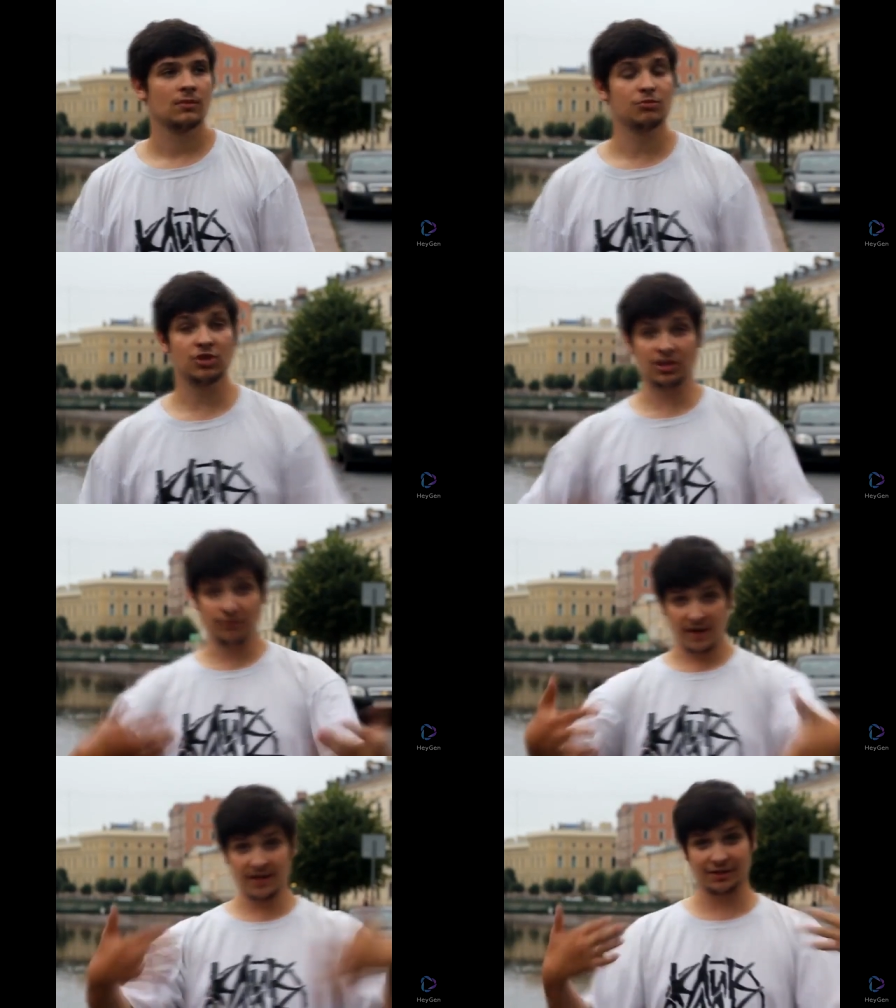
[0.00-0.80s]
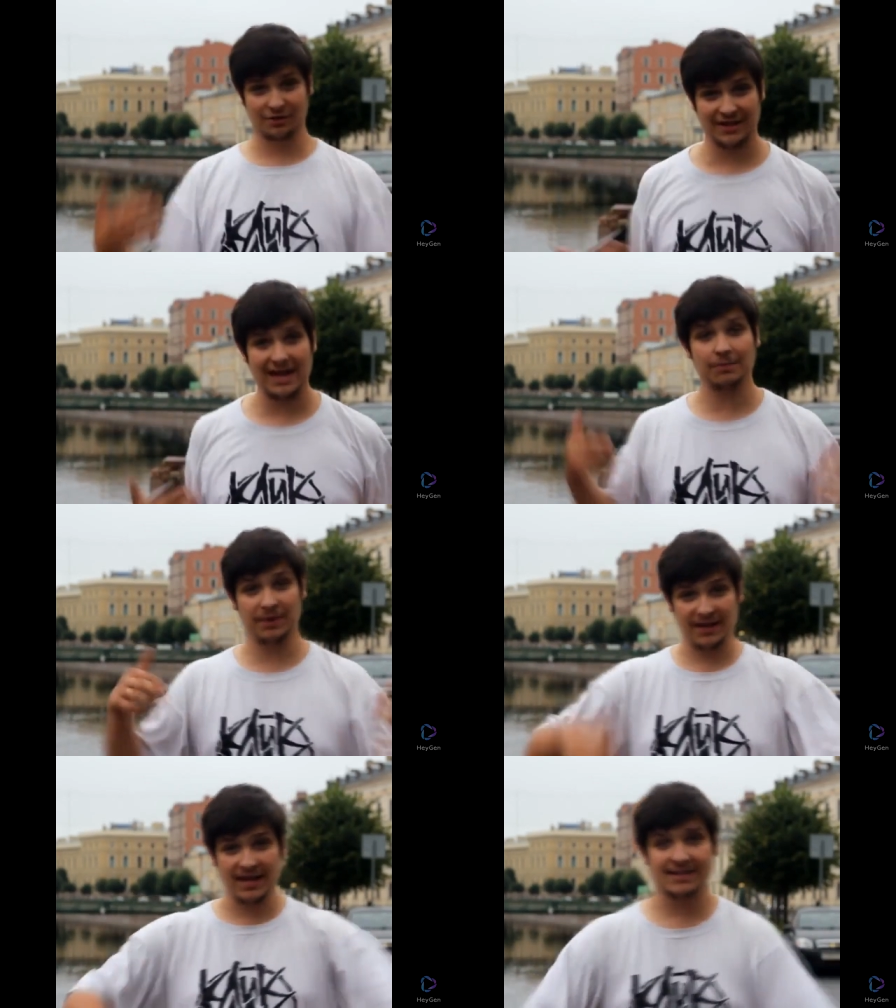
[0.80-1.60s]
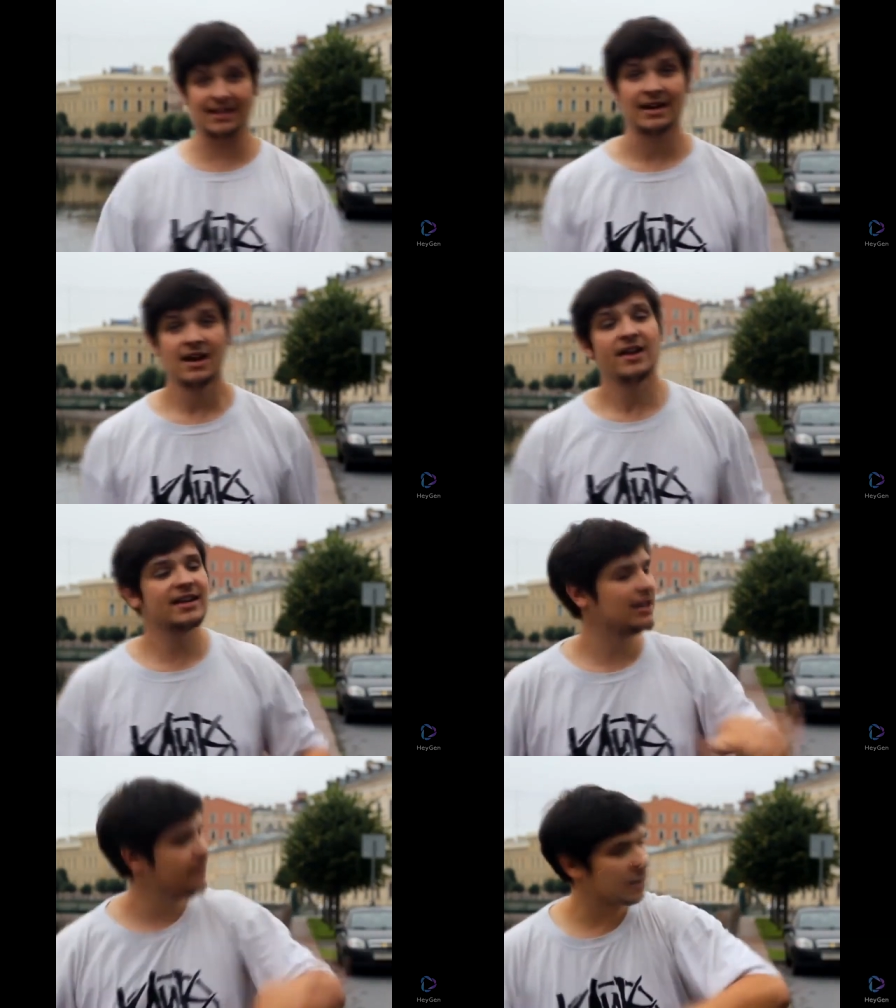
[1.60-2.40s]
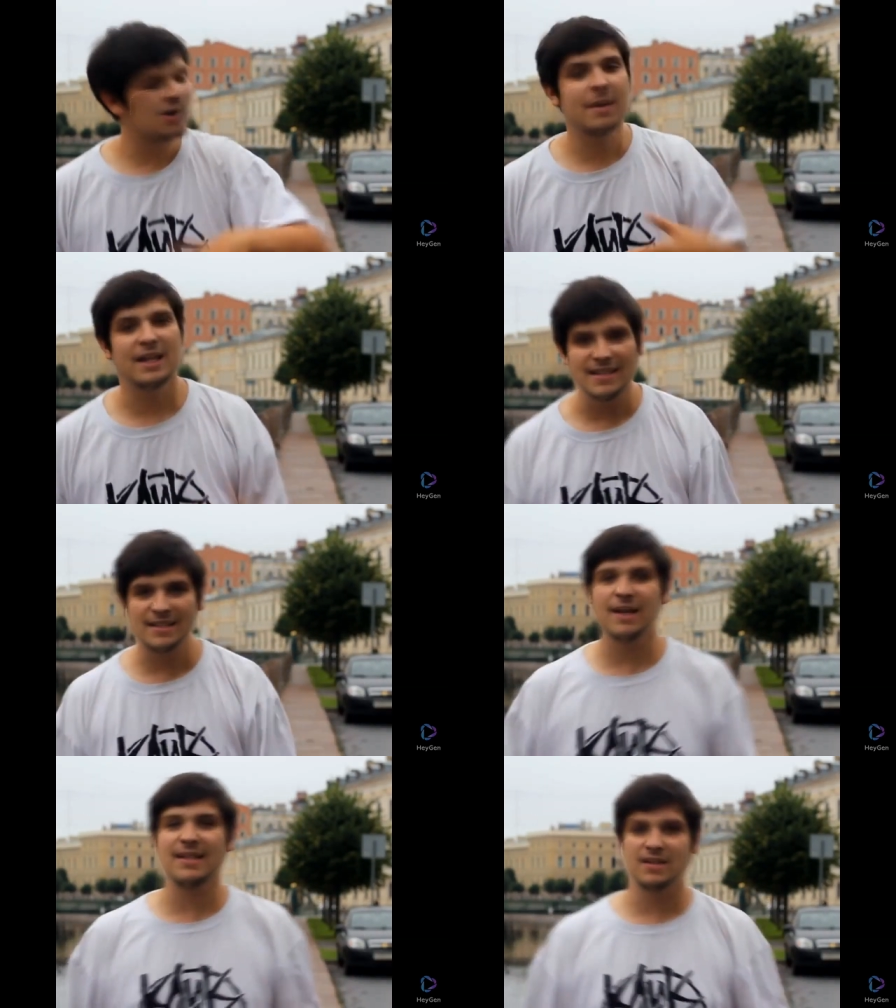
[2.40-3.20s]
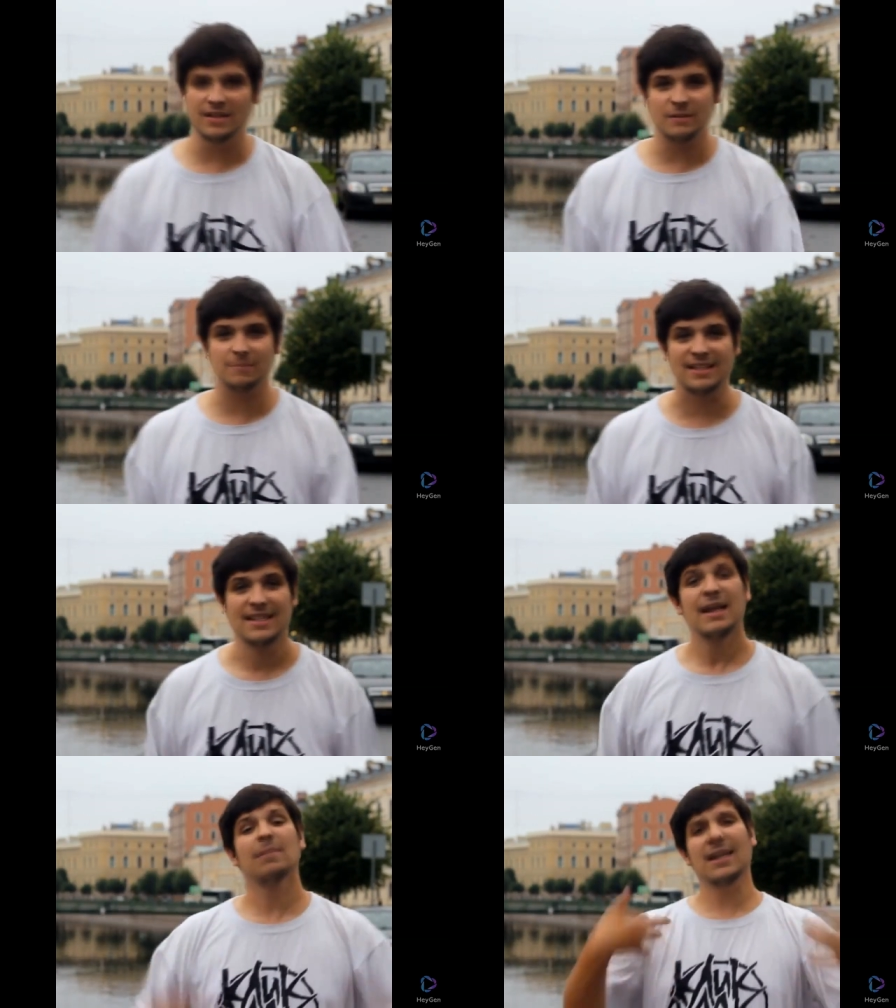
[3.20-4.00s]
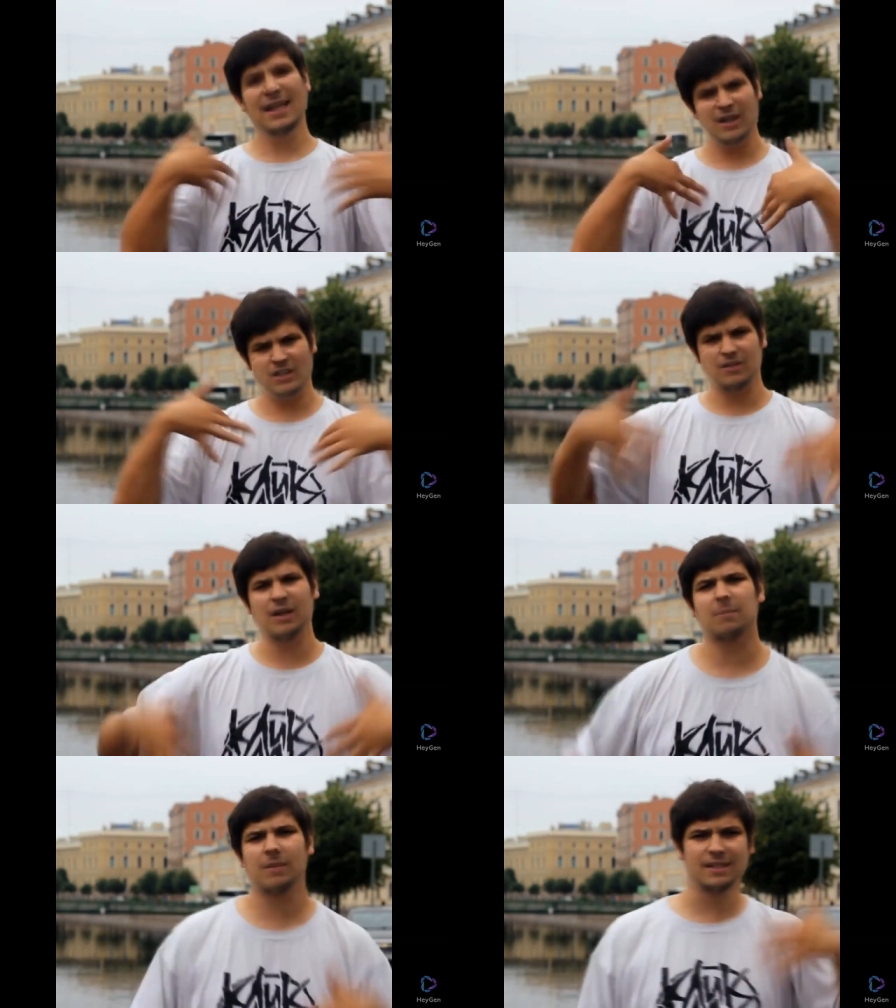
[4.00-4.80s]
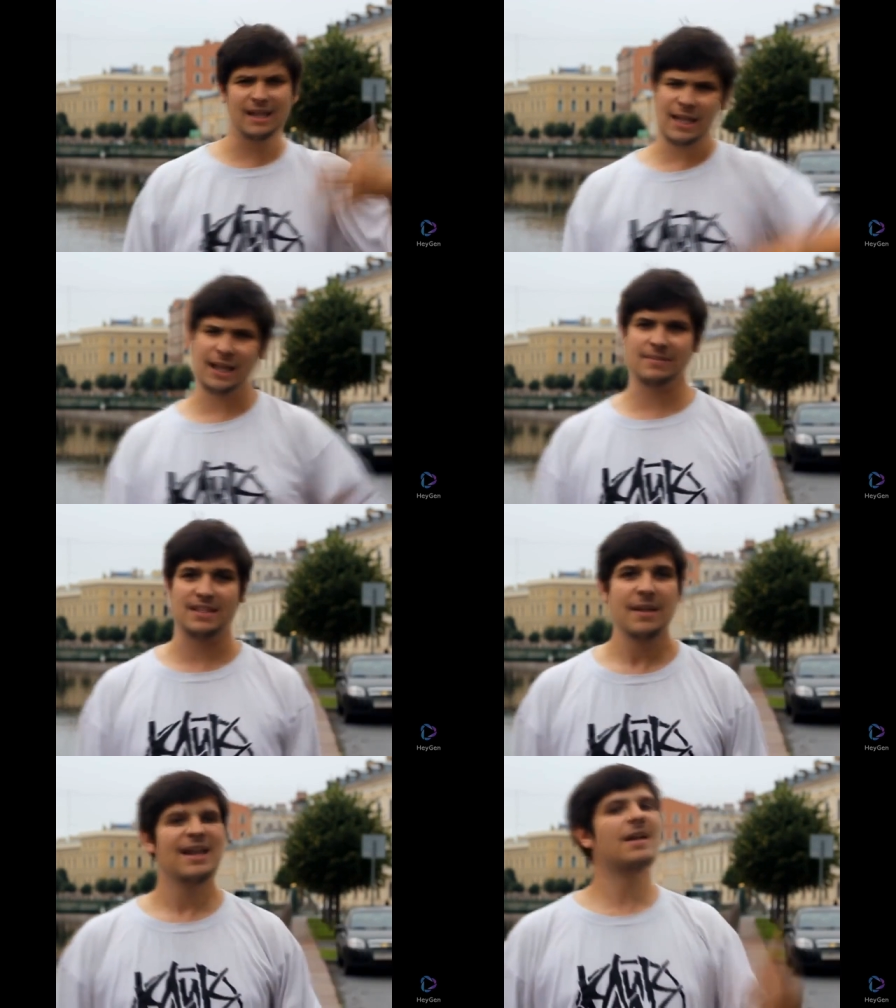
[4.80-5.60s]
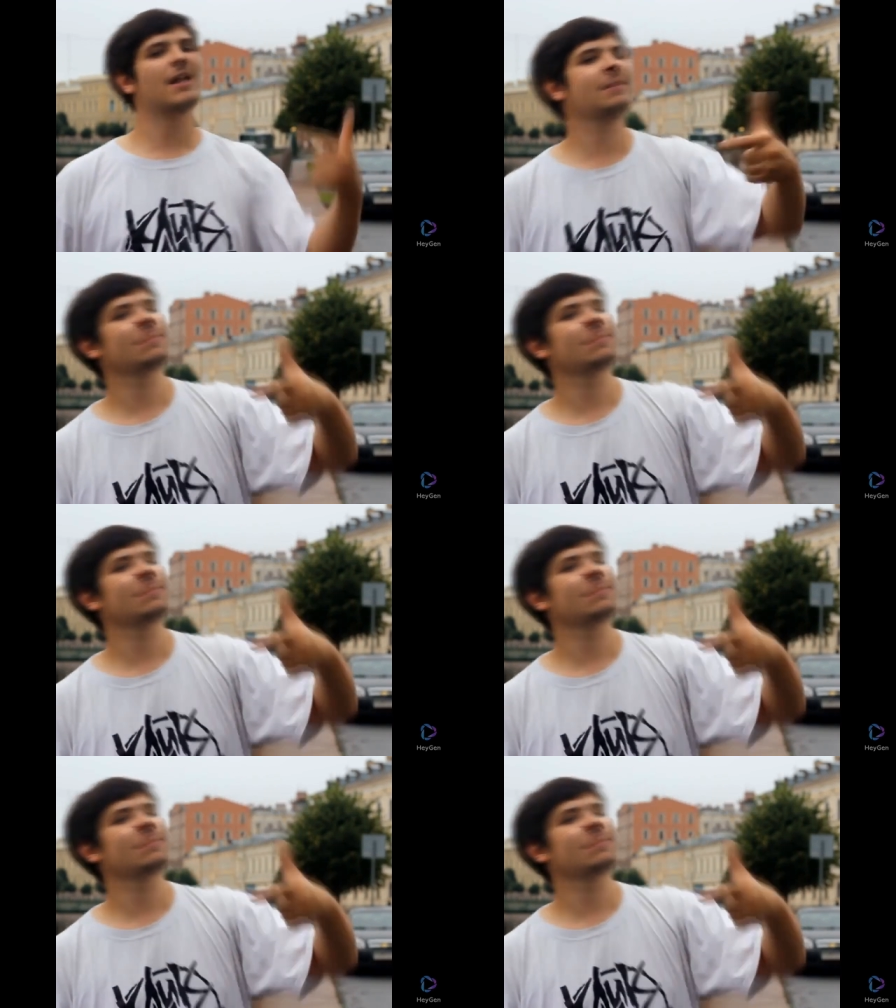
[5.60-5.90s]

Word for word: Friends and acquaintances don't believe me. I hope I decided to submit an application, but can Hamsi battle?